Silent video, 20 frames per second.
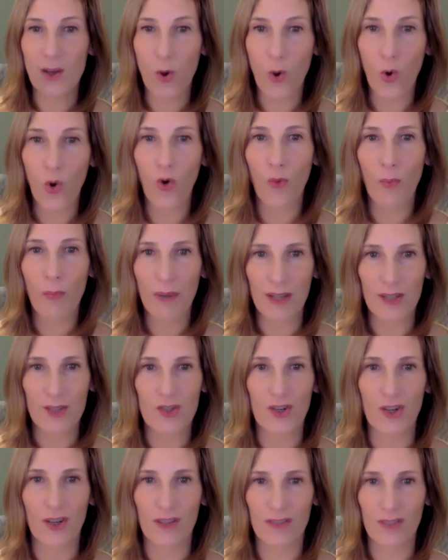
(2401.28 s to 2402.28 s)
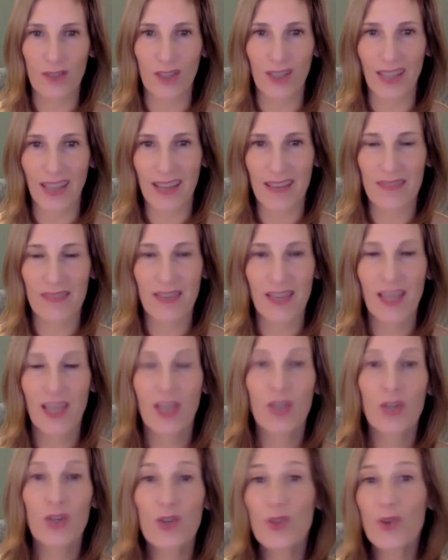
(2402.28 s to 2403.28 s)
the whole picture of your life.
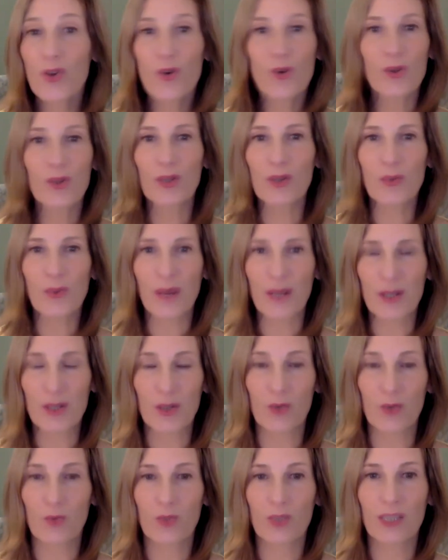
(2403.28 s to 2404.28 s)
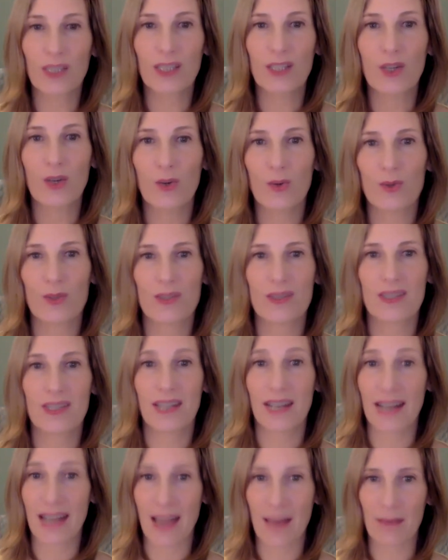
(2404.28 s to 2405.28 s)
You're the only one who really knows the
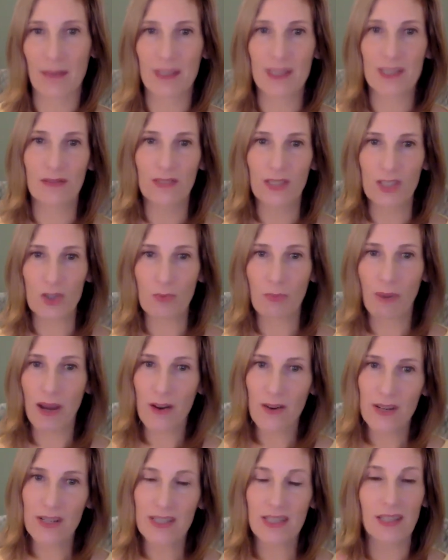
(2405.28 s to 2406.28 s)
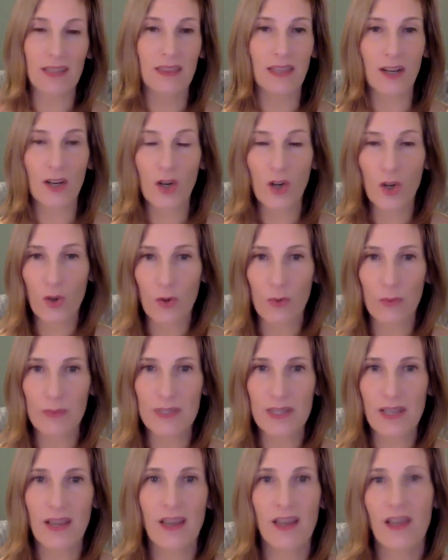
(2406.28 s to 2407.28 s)
dynamics of each parent and their homes,